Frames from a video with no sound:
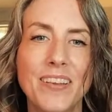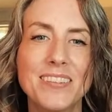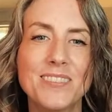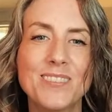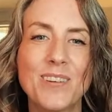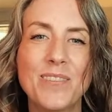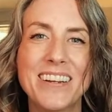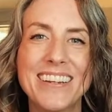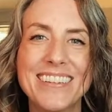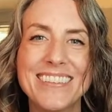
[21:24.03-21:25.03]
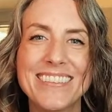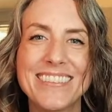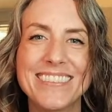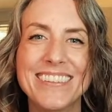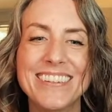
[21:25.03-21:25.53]
And so it
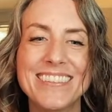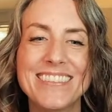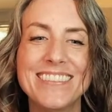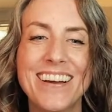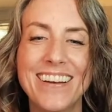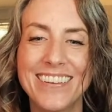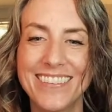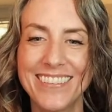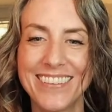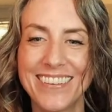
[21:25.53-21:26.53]
is. It is done.